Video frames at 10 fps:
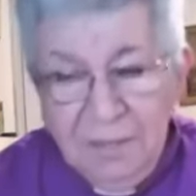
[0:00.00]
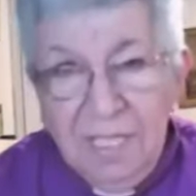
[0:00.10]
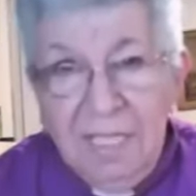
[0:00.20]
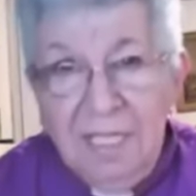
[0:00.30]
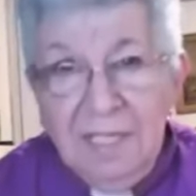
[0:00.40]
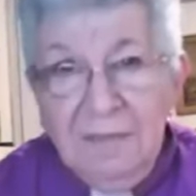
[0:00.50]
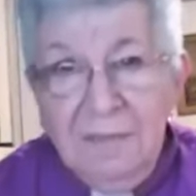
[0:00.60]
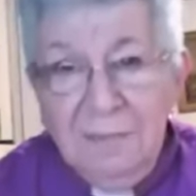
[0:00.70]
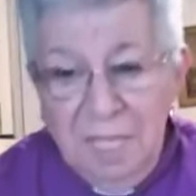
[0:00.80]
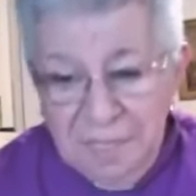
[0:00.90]
I
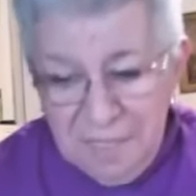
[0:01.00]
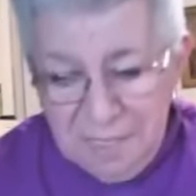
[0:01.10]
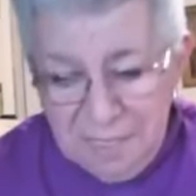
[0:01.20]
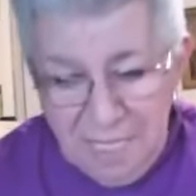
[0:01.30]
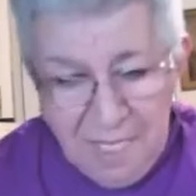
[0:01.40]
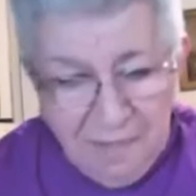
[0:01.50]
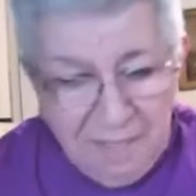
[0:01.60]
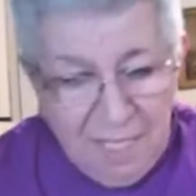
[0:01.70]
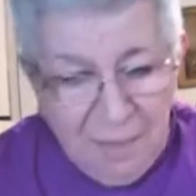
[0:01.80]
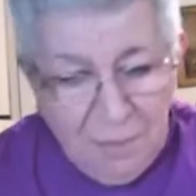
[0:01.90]
know that other
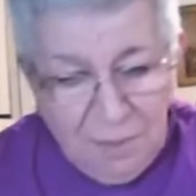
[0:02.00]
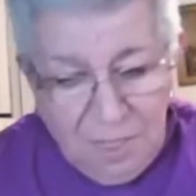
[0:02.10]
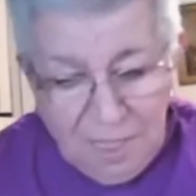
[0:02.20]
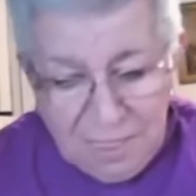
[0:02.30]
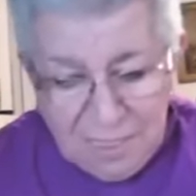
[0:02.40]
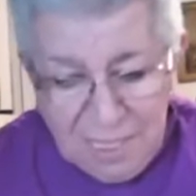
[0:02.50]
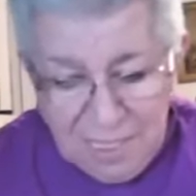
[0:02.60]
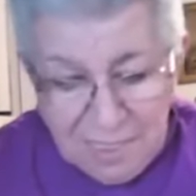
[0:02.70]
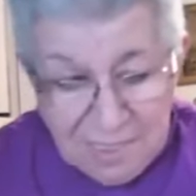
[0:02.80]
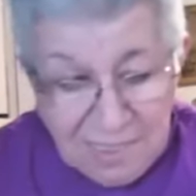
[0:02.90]
mothers out
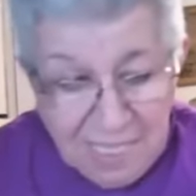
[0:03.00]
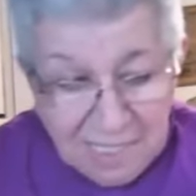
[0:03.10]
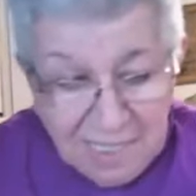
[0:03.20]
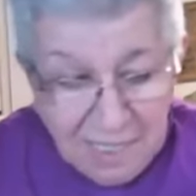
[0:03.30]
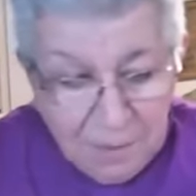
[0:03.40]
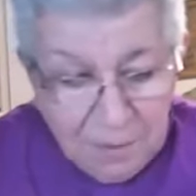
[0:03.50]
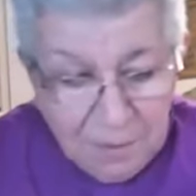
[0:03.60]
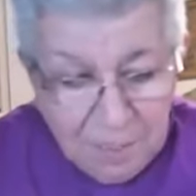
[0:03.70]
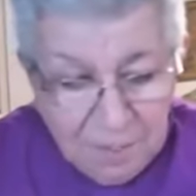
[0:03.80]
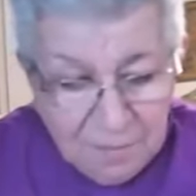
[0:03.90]
there will understand
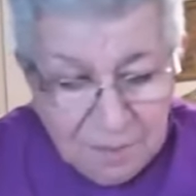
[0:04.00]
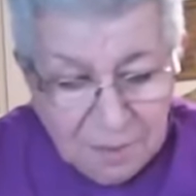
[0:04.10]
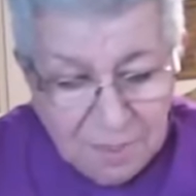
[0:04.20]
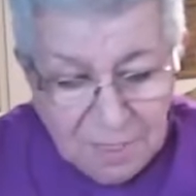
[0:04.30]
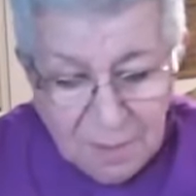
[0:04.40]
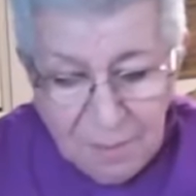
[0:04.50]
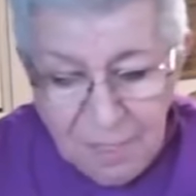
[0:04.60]
exactly what